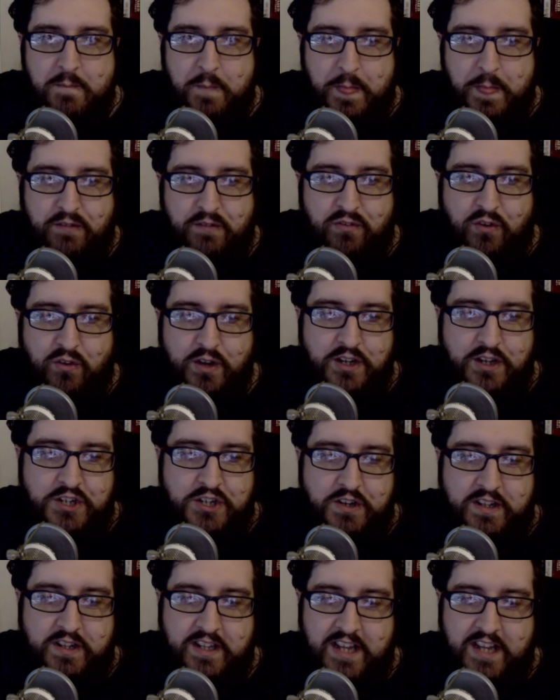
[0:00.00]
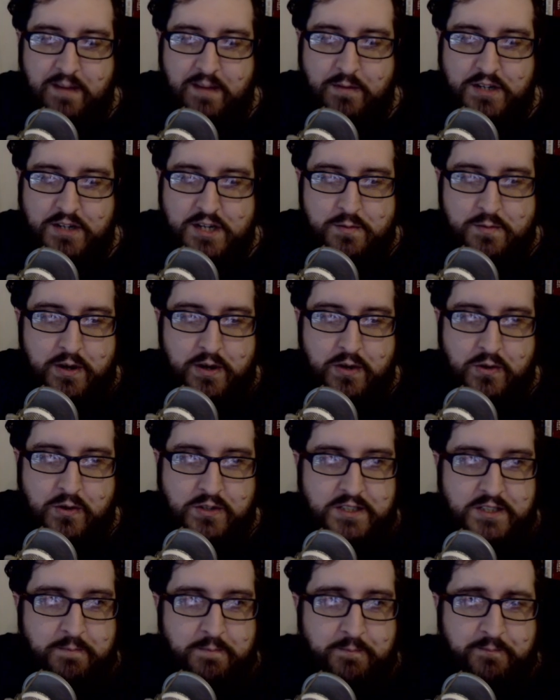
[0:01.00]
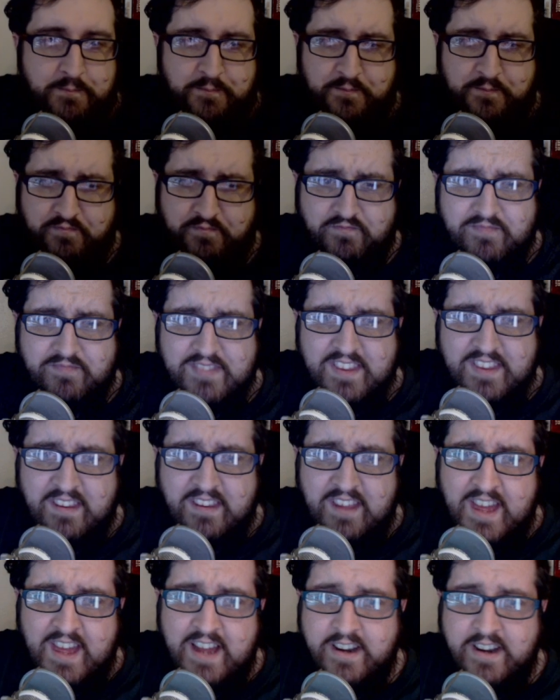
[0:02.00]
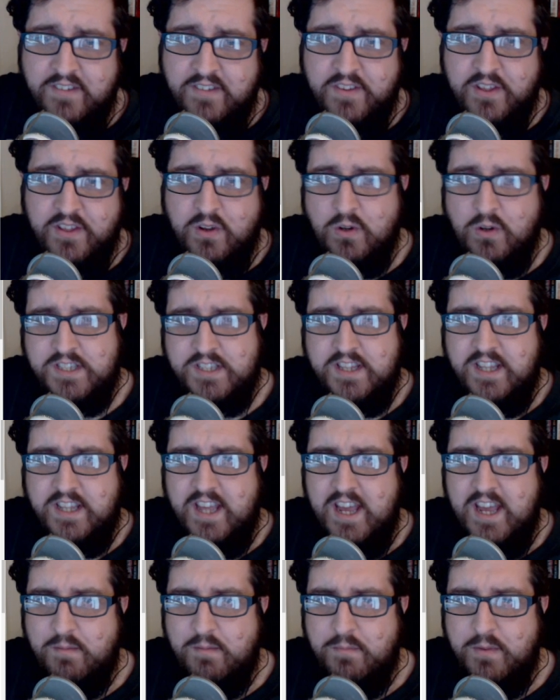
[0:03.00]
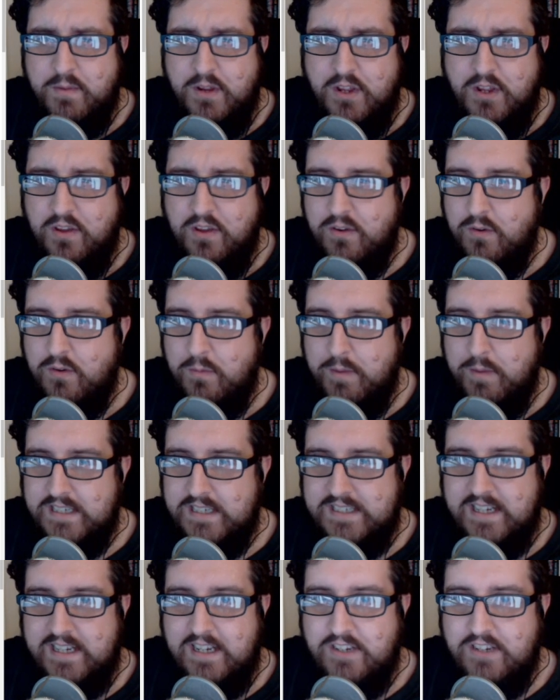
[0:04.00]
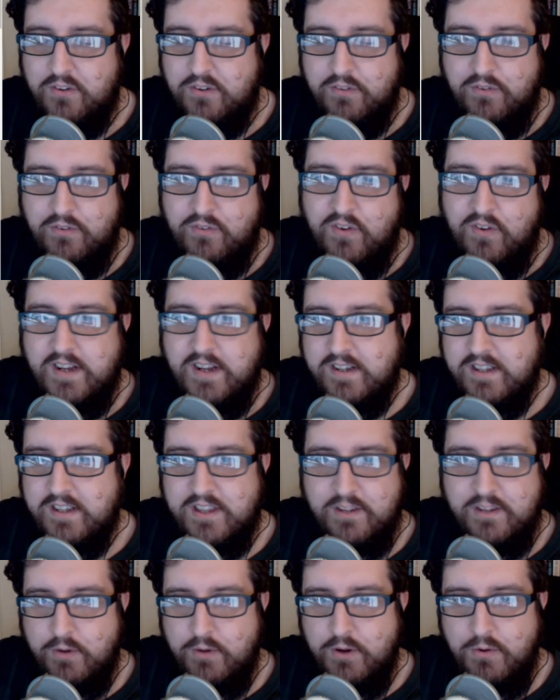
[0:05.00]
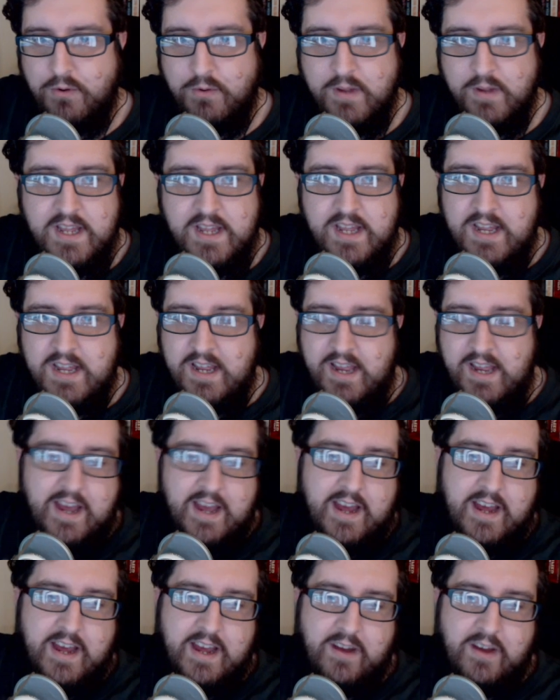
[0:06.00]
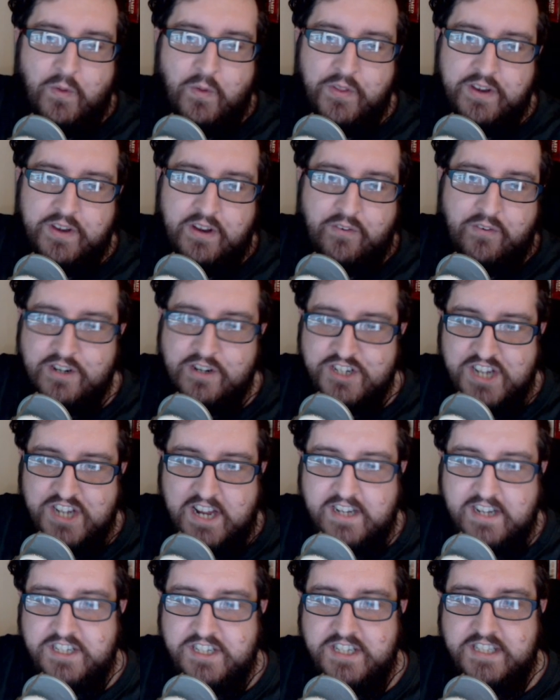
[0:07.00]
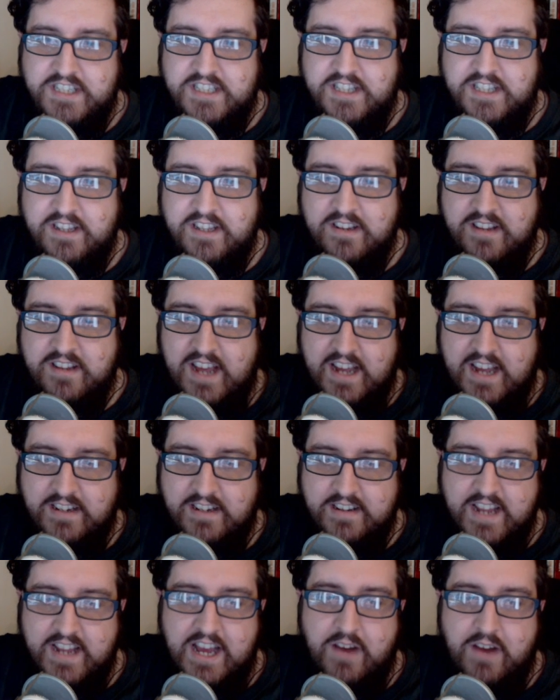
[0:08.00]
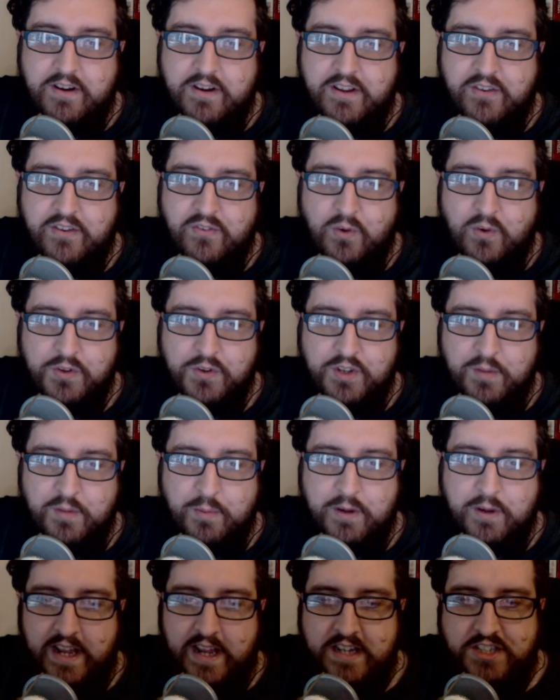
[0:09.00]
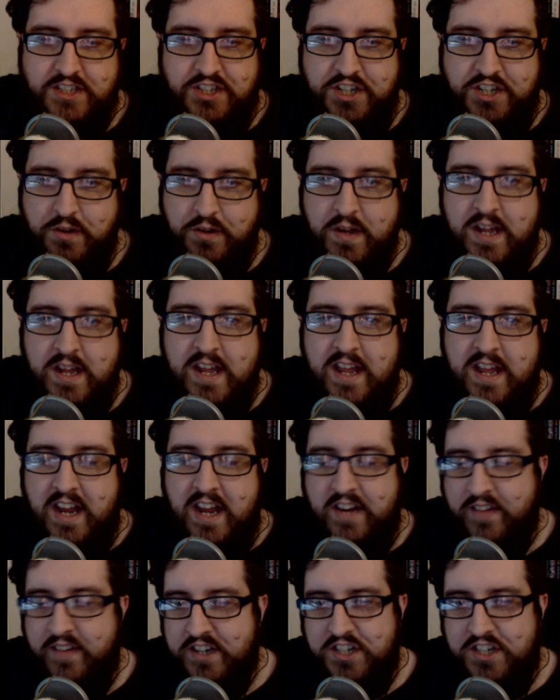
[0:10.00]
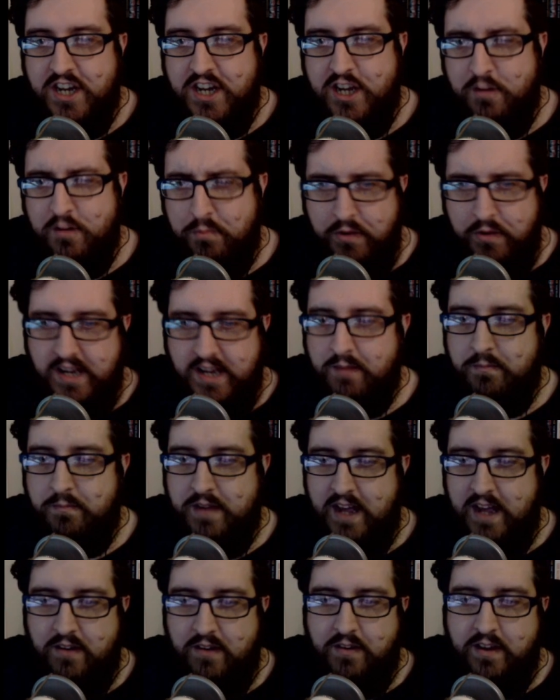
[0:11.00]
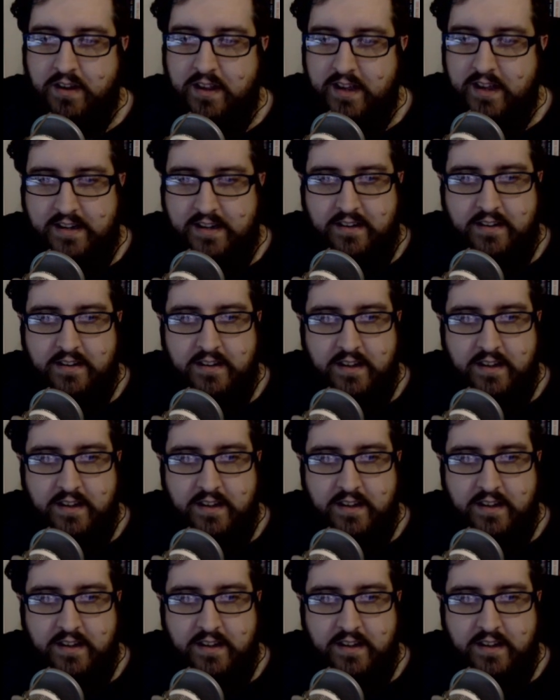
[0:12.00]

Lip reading: for you during the game, which is pretty awesome. And over the course of the game, you basically sort of fight through all the different challenges that Agendaur and his forces put against you, and eventually you bring him down and